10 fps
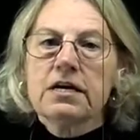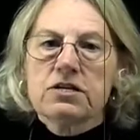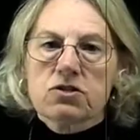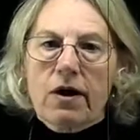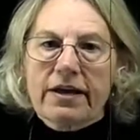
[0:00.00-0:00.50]

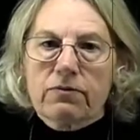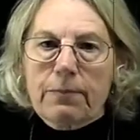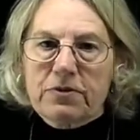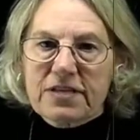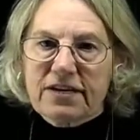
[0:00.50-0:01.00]
So I can
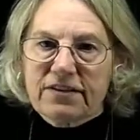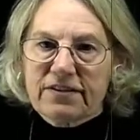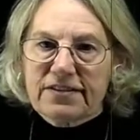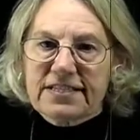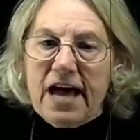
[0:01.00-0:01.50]
represent it in
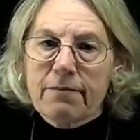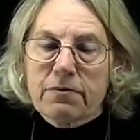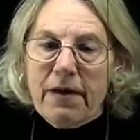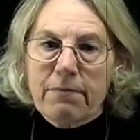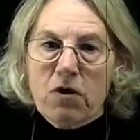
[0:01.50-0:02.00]
the time
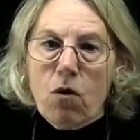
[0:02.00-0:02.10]
domain,